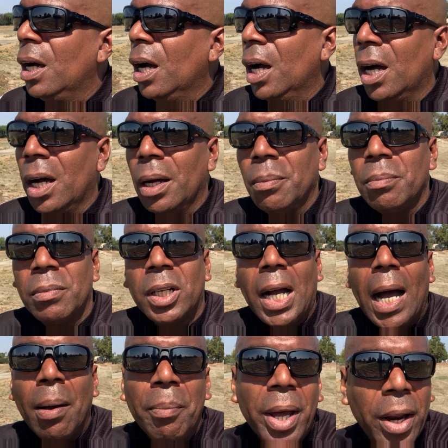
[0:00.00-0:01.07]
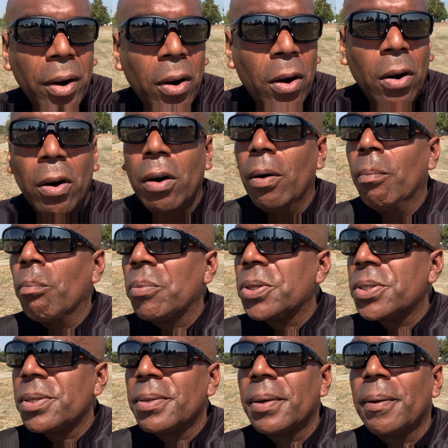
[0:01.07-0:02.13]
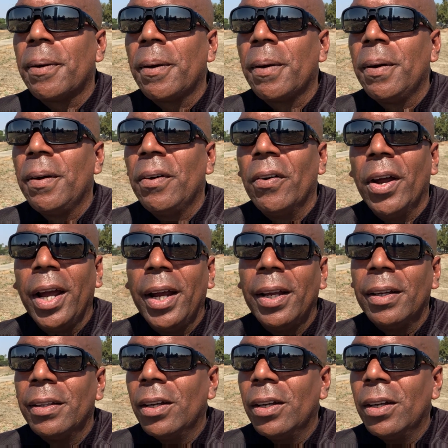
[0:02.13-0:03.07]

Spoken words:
combat arms, right?